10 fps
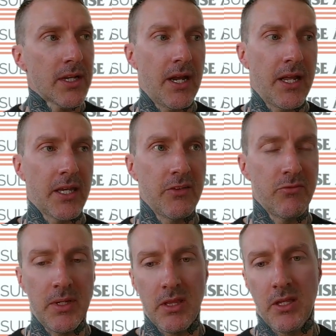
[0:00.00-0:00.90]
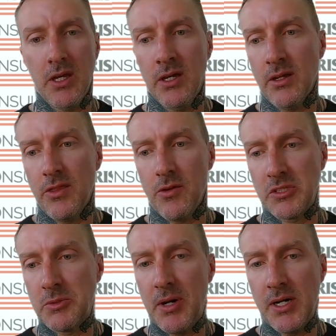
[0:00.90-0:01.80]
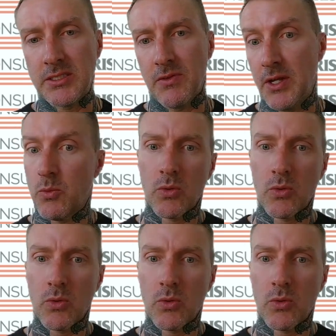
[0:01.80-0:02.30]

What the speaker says: kind of give me the response of like,